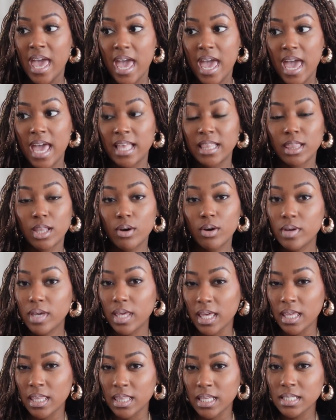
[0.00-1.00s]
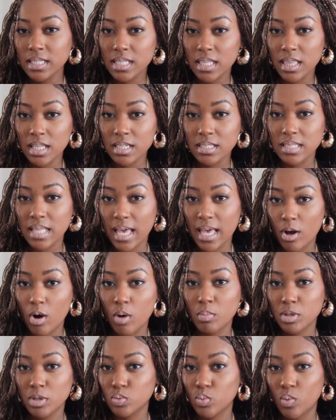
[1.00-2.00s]
And low-key, this looks like
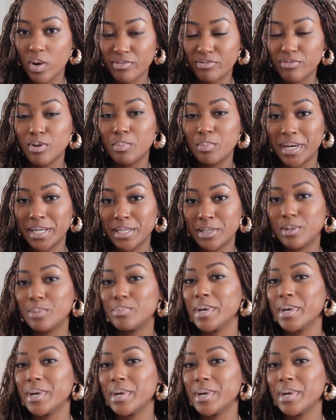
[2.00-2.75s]
almost one full bundle,